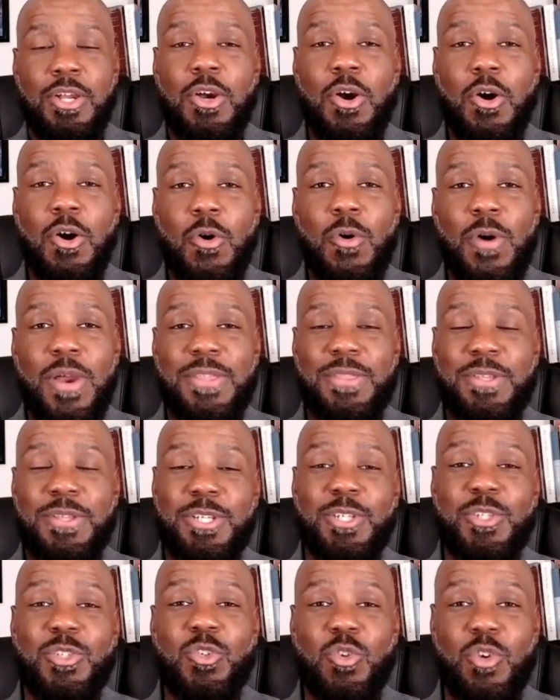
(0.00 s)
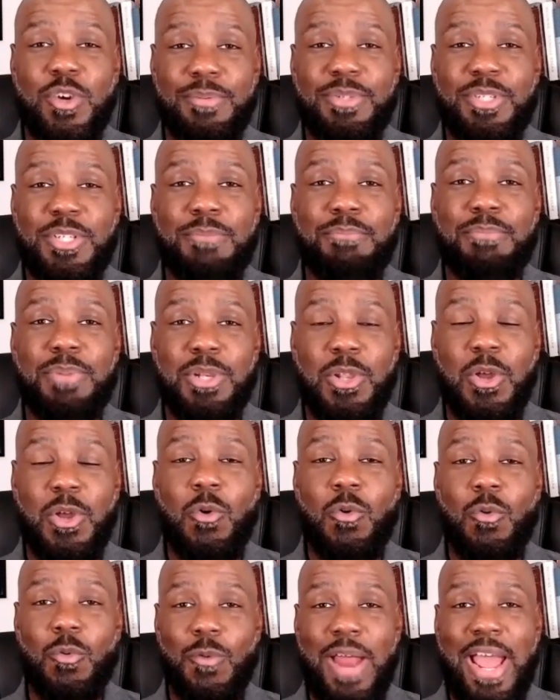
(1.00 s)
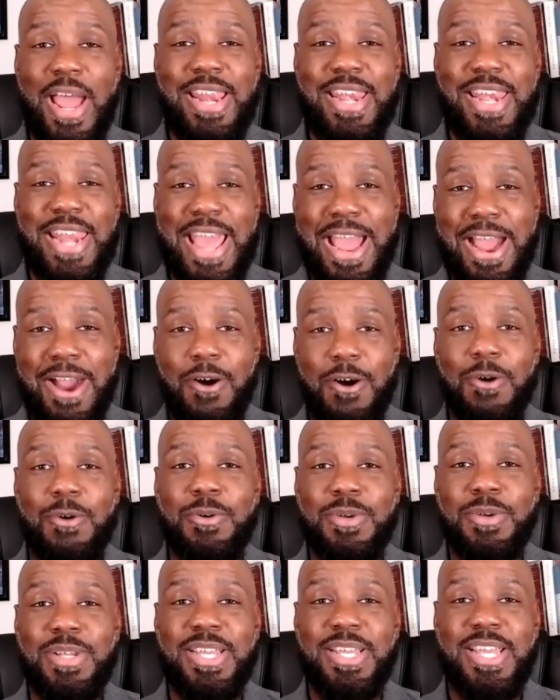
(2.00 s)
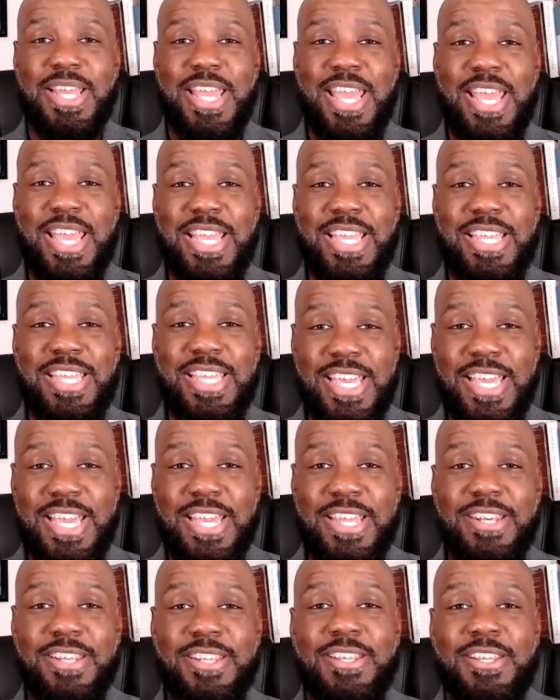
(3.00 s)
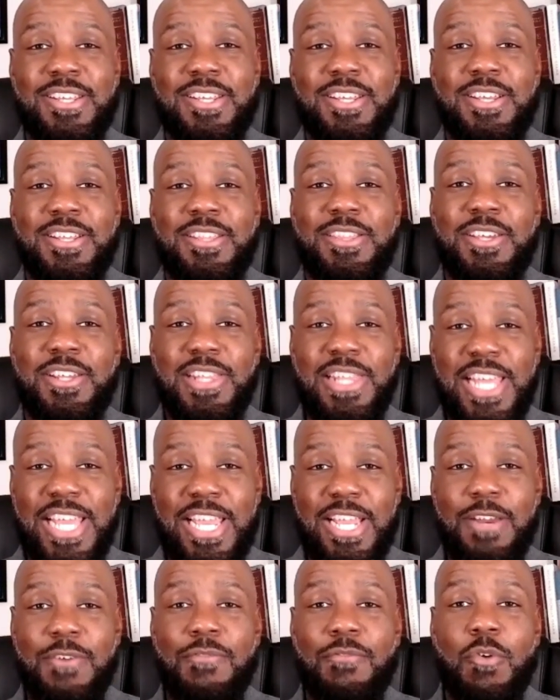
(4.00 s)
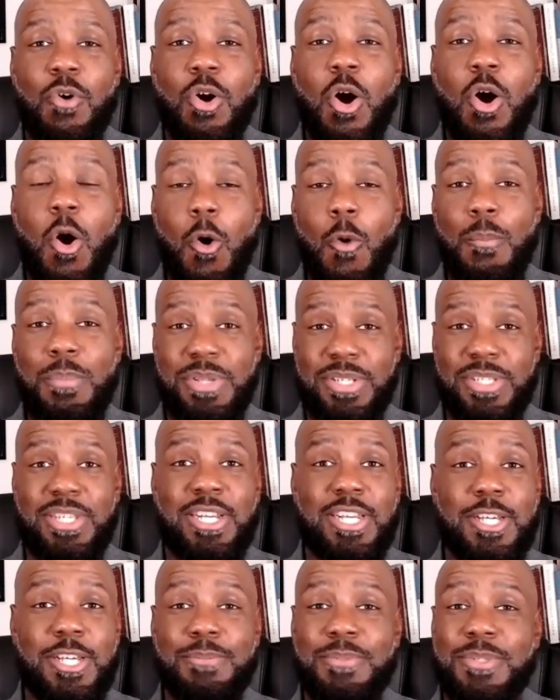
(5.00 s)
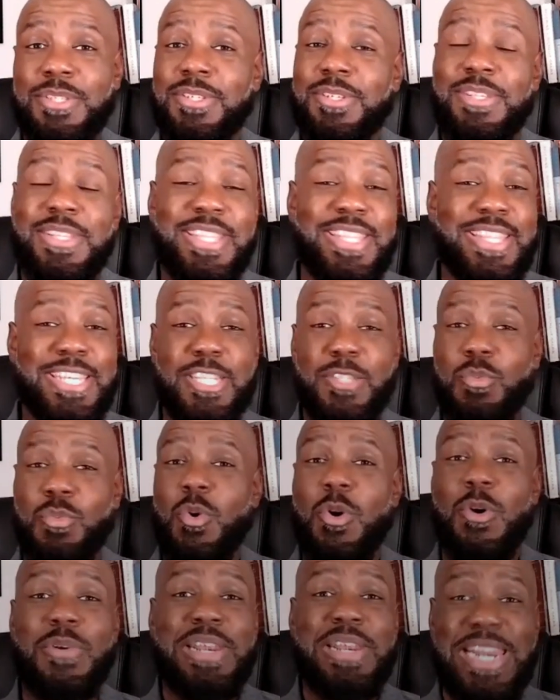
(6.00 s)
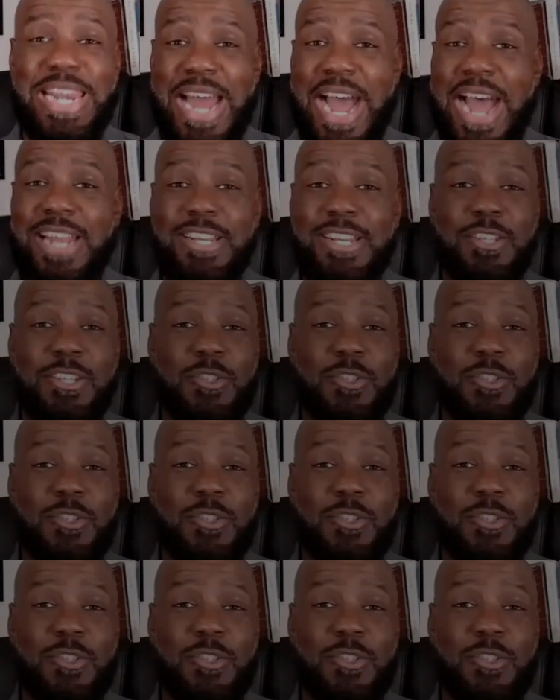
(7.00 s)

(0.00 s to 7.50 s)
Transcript: go in the description below right now and get the link for Opus Clips. This will not